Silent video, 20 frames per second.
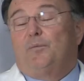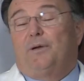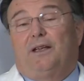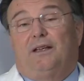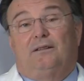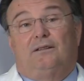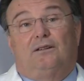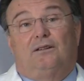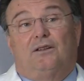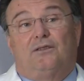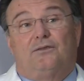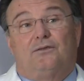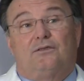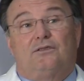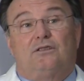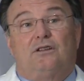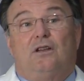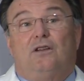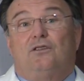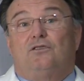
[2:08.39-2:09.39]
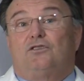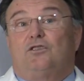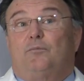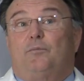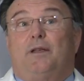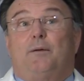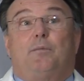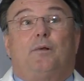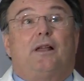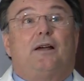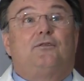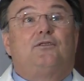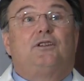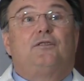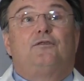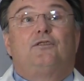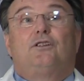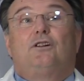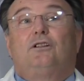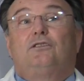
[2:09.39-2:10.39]
pain than others. Some people have
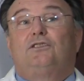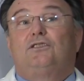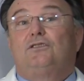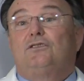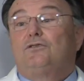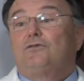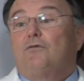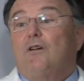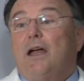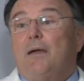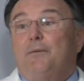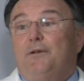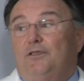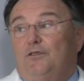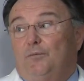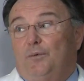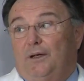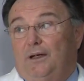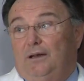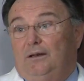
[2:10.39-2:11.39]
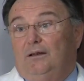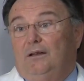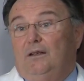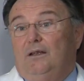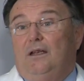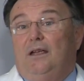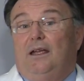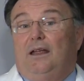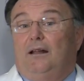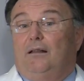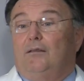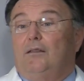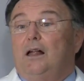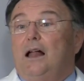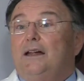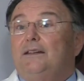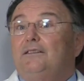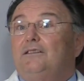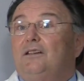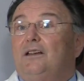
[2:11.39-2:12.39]
difficulty describing the pain. And a
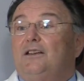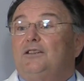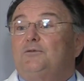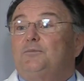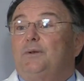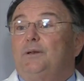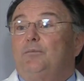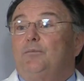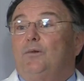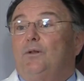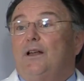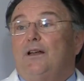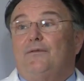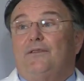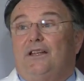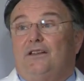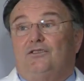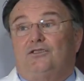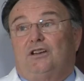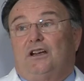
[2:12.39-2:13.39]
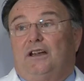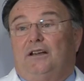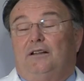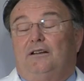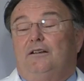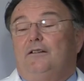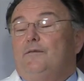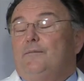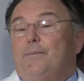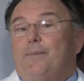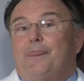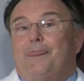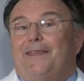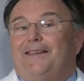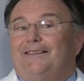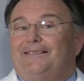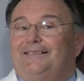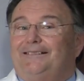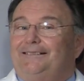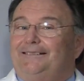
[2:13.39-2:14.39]
lot of times people have angina,
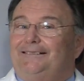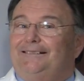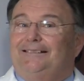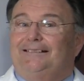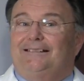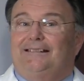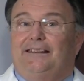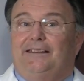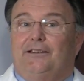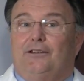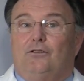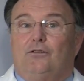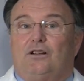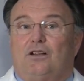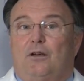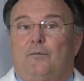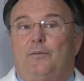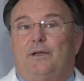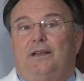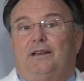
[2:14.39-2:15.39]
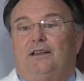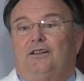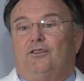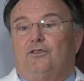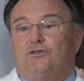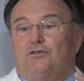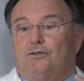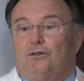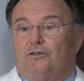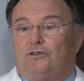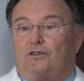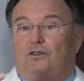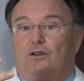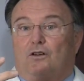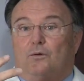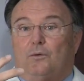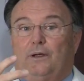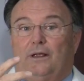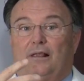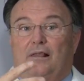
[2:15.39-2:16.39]
they'll come in and they'll start
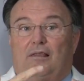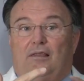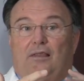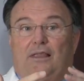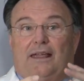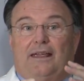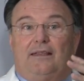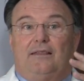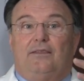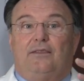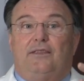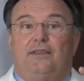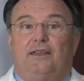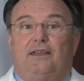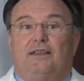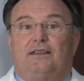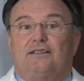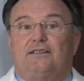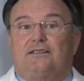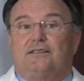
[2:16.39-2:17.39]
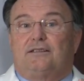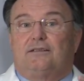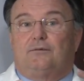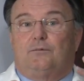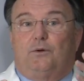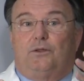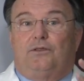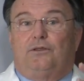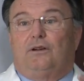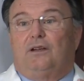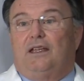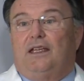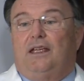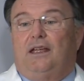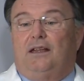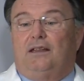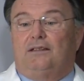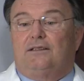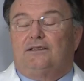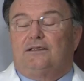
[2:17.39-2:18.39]
going like this with their
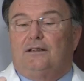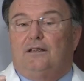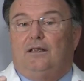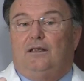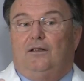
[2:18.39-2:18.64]
hands